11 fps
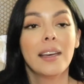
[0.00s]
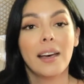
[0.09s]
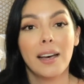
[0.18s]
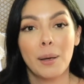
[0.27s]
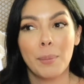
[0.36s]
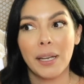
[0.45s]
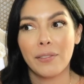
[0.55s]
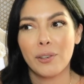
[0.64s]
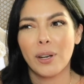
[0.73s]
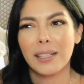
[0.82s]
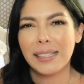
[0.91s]
um, and if
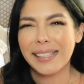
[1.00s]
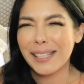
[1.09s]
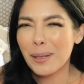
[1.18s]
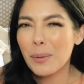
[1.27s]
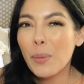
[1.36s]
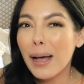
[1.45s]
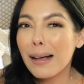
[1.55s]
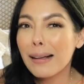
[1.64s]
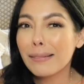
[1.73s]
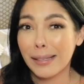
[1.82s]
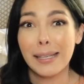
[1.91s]
you're not cleaning them
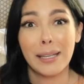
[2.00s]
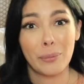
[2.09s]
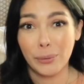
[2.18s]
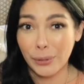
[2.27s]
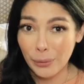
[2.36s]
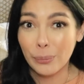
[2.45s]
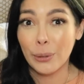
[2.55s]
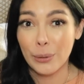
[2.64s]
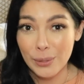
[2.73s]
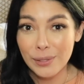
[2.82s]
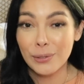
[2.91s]
well, they can get really
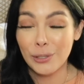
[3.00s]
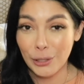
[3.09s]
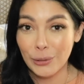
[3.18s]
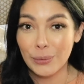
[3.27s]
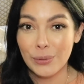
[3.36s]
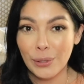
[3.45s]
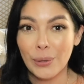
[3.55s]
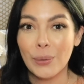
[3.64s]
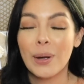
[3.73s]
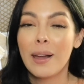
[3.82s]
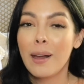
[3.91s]
gross too.
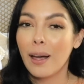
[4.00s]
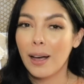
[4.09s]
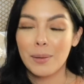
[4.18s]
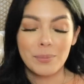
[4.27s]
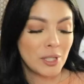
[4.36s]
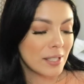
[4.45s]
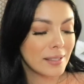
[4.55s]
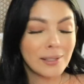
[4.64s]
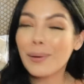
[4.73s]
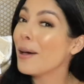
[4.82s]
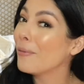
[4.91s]
So um, just a
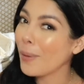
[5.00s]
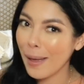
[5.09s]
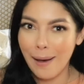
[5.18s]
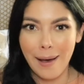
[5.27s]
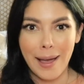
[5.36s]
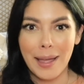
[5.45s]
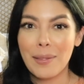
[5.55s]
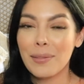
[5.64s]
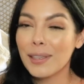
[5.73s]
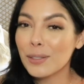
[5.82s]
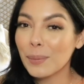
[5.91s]
little
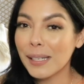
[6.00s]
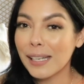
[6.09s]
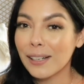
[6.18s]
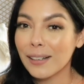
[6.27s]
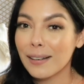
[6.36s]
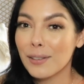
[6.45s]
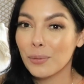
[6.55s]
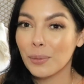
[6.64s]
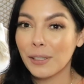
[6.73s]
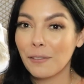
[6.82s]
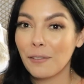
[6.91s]
FYI, this one here is
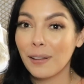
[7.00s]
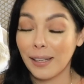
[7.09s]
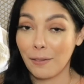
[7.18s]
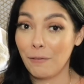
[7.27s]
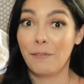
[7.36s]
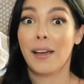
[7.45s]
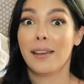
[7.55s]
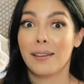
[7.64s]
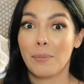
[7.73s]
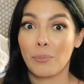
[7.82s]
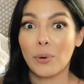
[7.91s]
really like a
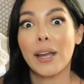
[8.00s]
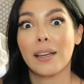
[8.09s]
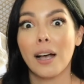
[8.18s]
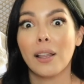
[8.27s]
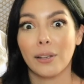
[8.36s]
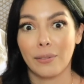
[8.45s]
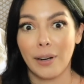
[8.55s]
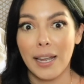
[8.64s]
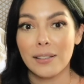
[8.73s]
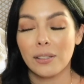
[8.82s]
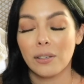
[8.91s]
fun, bright color,
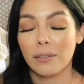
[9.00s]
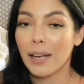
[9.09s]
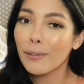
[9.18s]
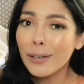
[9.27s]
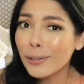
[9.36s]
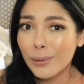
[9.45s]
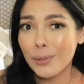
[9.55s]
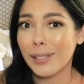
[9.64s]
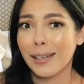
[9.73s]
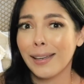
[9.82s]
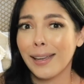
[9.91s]
right? So you're never gonna
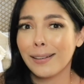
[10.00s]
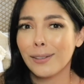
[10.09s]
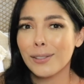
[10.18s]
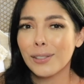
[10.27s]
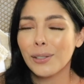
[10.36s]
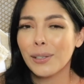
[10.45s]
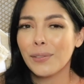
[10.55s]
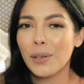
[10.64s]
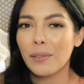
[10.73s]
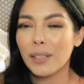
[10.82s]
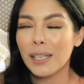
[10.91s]
lose it, and also if
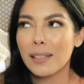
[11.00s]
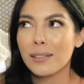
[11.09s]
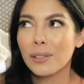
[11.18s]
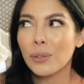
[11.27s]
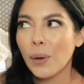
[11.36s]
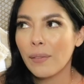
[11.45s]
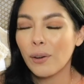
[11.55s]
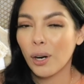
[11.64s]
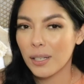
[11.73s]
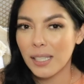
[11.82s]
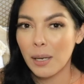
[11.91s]
you have kids who have a
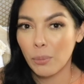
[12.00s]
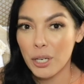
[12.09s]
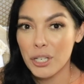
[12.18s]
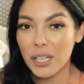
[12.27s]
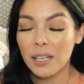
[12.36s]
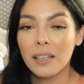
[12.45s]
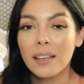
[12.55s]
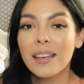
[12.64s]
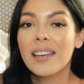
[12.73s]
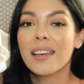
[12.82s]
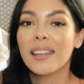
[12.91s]
hard time brushing,
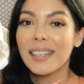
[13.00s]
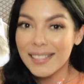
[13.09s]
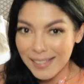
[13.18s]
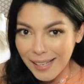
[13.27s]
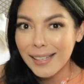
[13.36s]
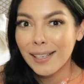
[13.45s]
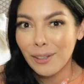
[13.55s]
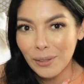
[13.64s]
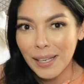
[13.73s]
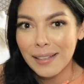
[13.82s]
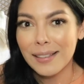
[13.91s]
an exciting
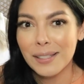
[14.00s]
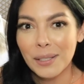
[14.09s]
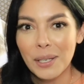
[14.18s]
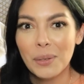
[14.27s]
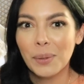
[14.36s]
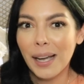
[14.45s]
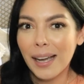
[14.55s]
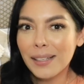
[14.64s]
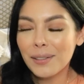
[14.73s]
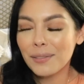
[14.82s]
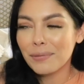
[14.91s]
color like this will
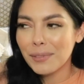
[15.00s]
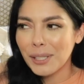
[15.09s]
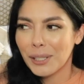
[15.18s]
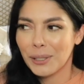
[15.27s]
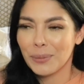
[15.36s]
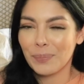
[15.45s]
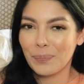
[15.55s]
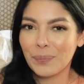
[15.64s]
kind of, you know,